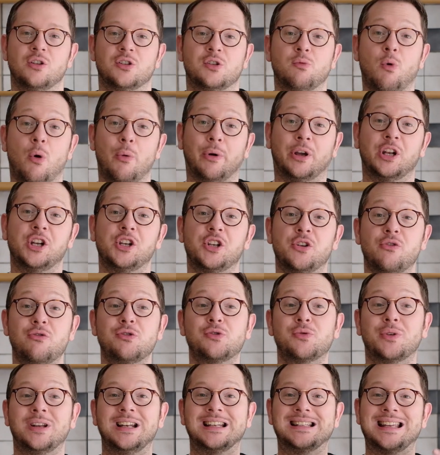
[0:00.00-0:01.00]
So what we're going to do
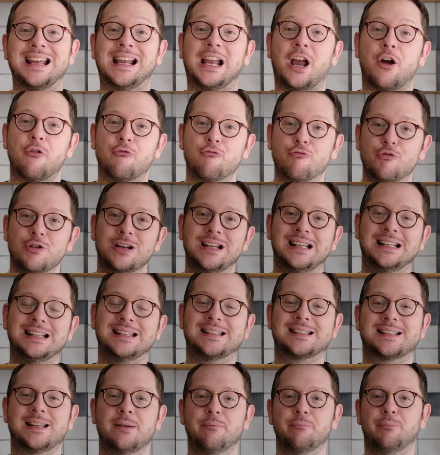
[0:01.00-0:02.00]
is we're going to take a really
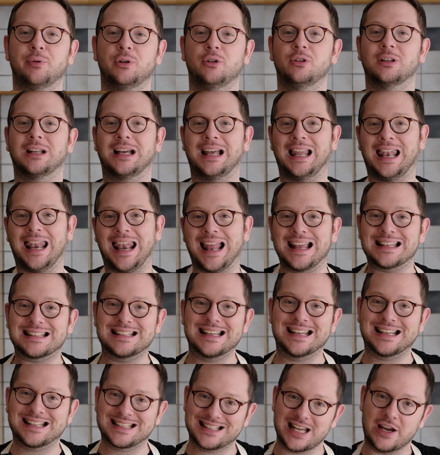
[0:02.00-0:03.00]
simple
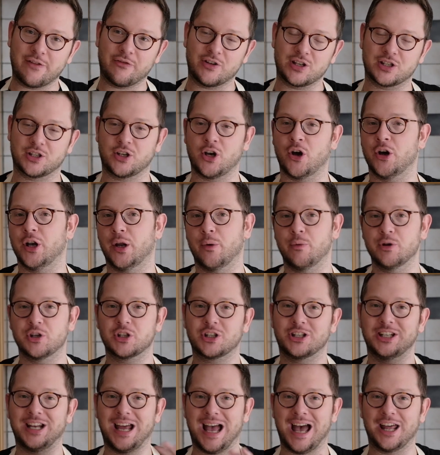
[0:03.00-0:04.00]
classic savoury scone and we're
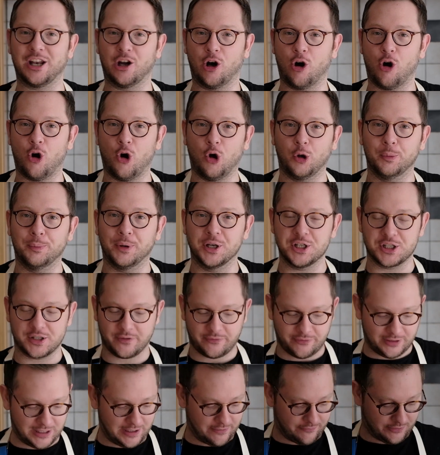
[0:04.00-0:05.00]
just going to add a whole bunch of
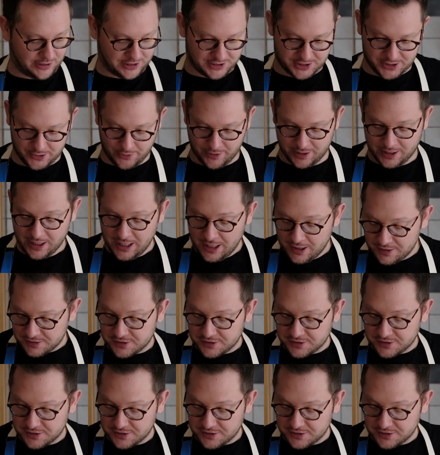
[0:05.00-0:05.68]
flavourings to it.